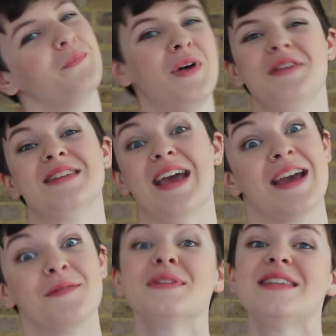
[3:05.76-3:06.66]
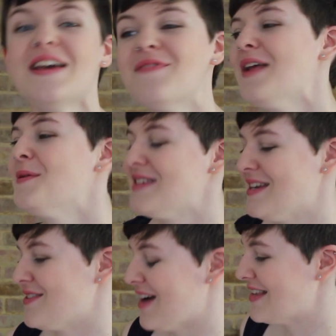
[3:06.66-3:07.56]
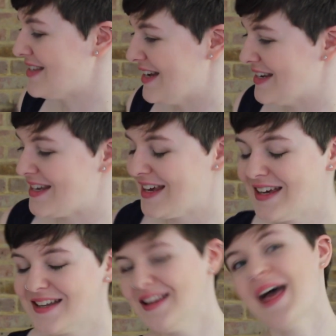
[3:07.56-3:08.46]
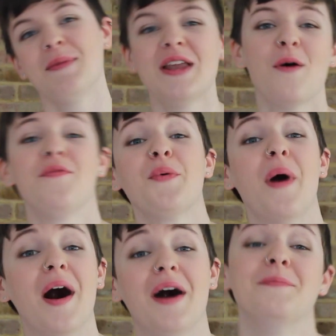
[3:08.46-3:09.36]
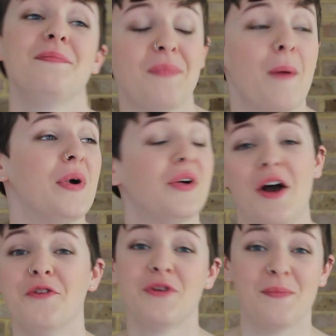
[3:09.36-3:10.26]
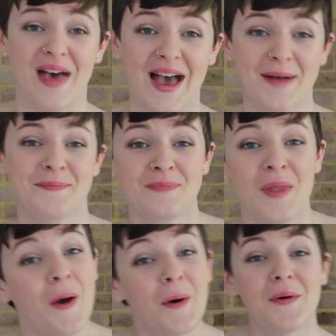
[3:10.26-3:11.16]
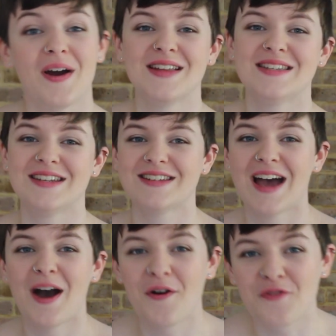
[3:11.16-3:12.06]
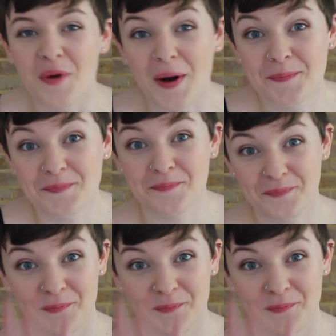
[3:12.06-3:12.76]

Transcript: We'll see. We'll see if anyone's interested. Let me know if you are, and we'll go from there. Alrighty, ciao everyone.